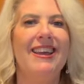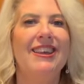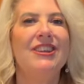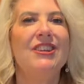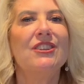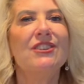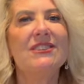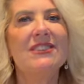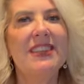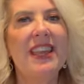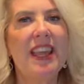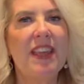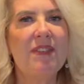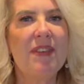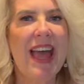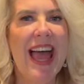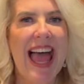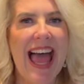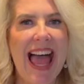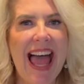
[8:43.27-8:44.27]
You'll save
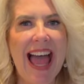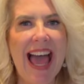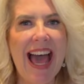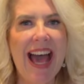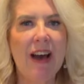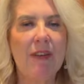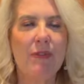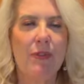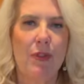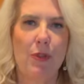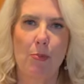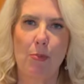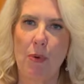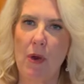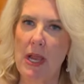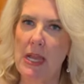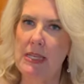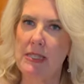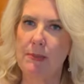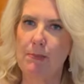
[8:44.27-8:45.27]
half the
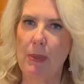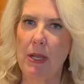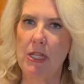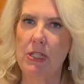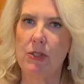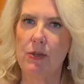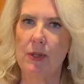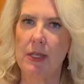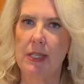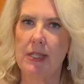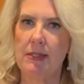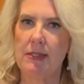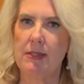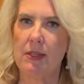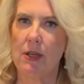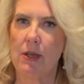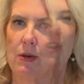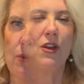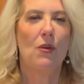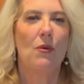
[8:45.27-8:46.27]
price by doing
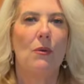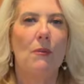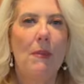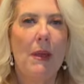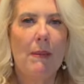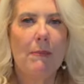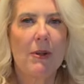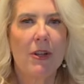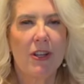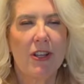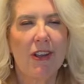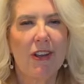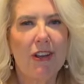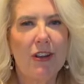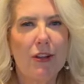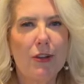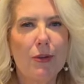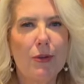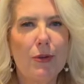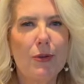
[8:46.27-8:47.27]
so. Remember, you're on
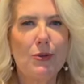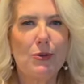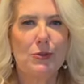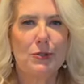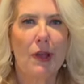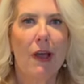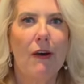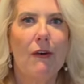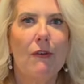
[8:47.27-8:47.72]
a cruise.